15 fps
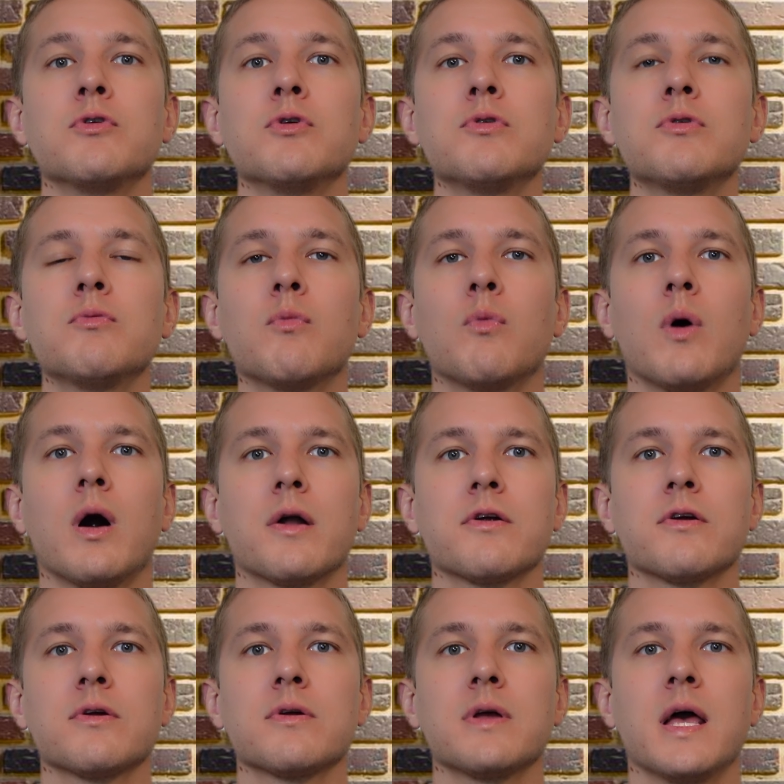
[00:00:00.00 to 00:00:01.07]
food,
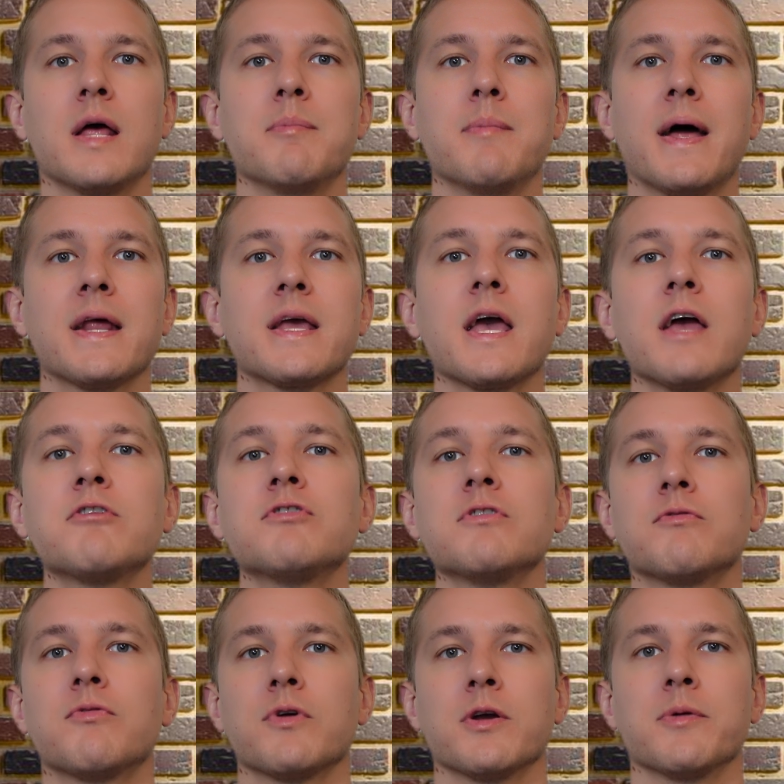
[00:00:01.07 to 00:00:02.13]
water, and
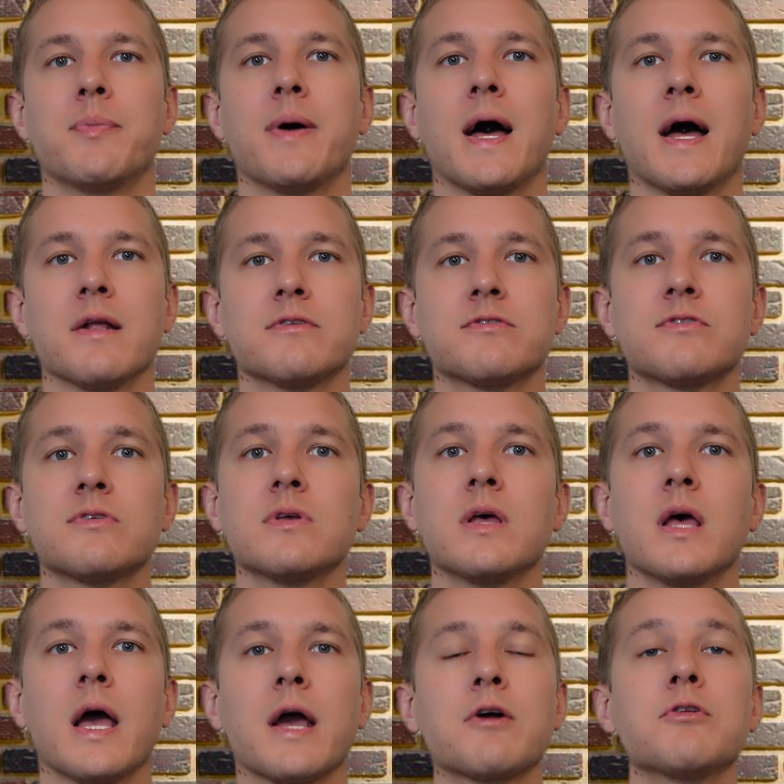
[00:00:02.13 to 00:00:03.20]
medication for your pets.
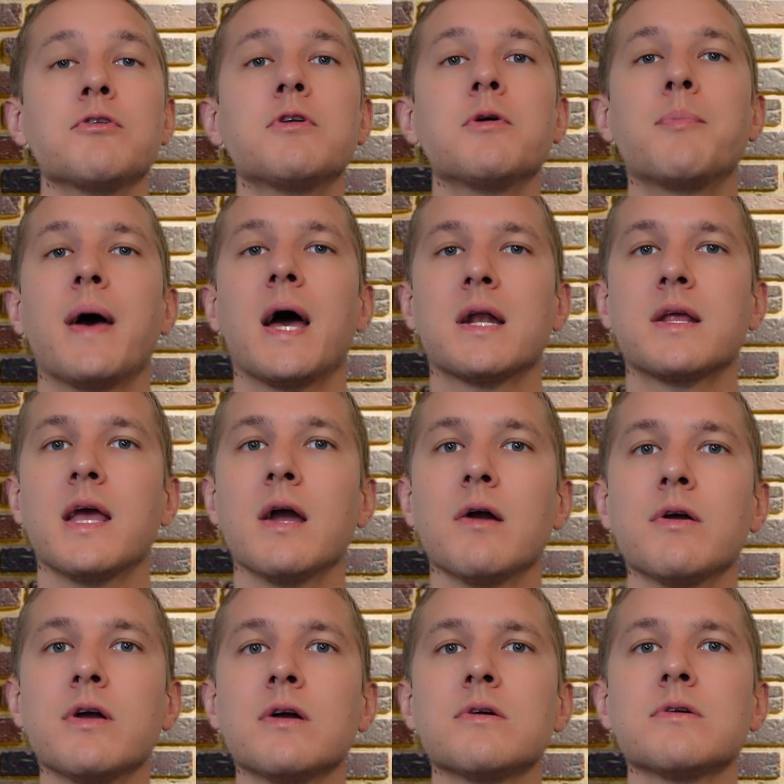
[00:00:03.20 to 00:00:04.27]
Include a pet
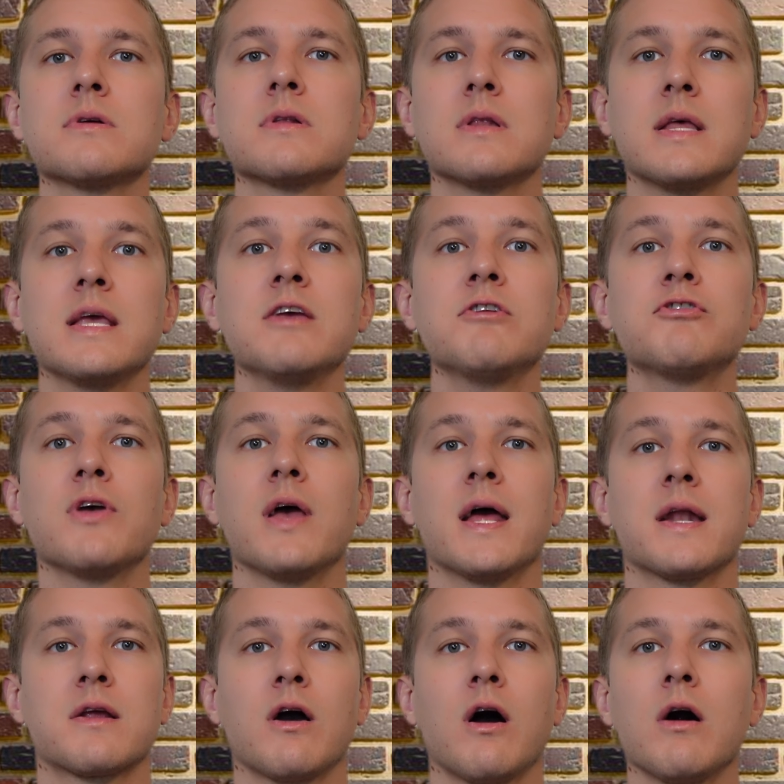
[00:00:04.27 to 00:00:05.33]
carrier, leash,
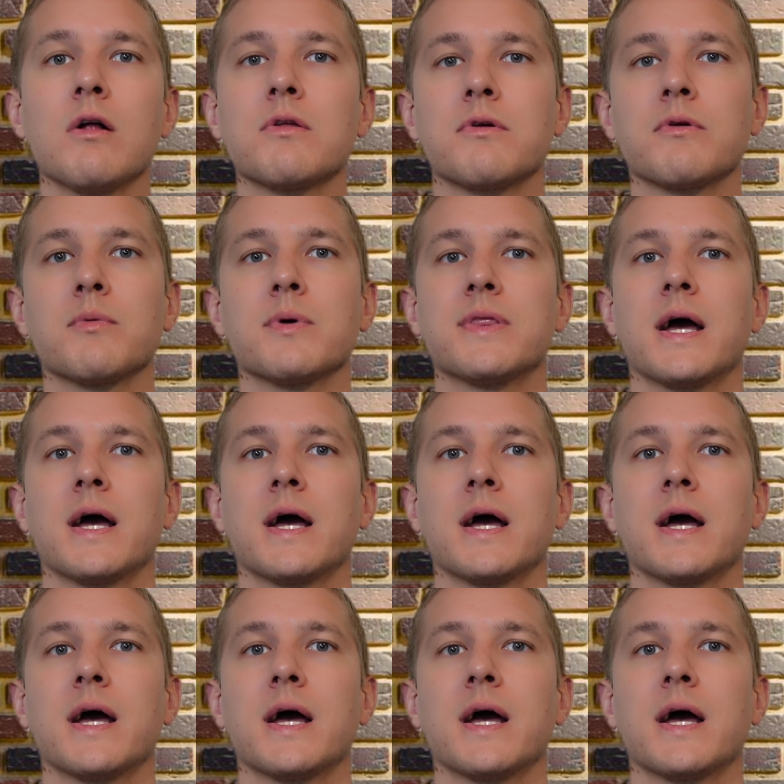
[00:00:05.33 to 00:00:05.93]
and collar with